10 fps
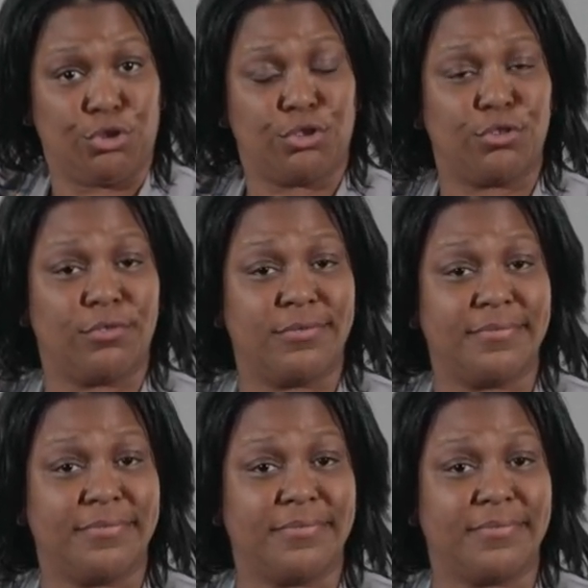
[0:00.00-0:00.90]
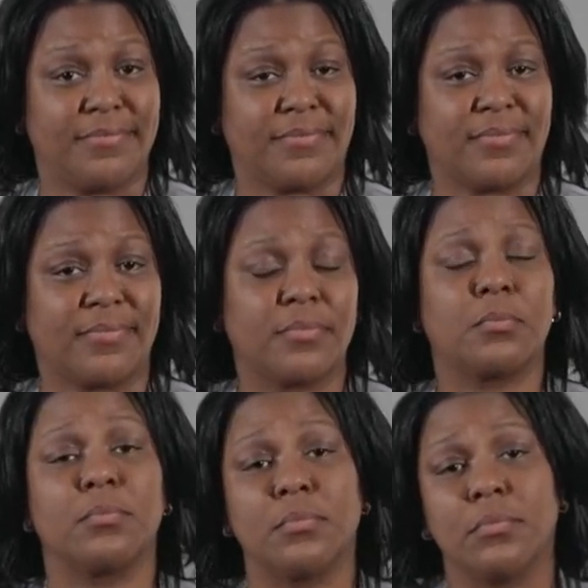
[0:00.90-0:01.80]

[no speech]